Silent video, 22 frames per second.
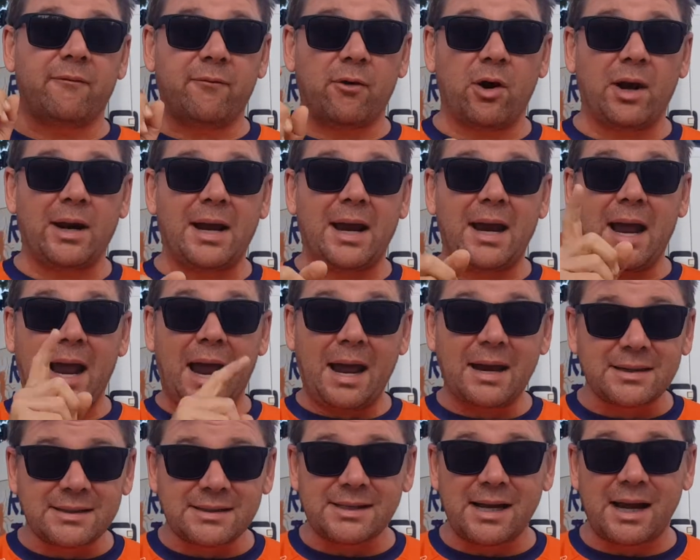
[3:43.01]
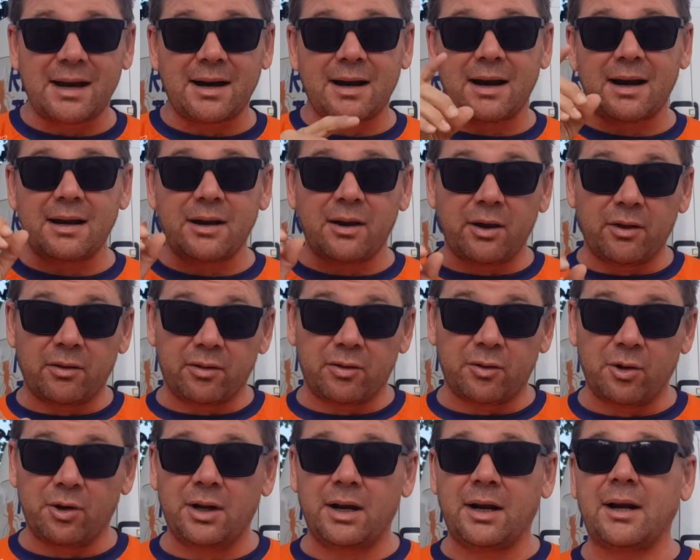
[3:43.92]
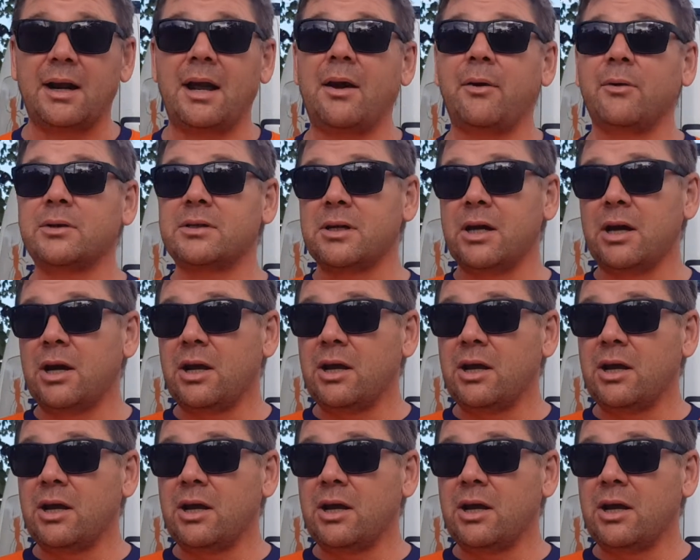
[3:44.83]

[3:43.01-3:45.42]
Friday and Saturday. You get 13 hours.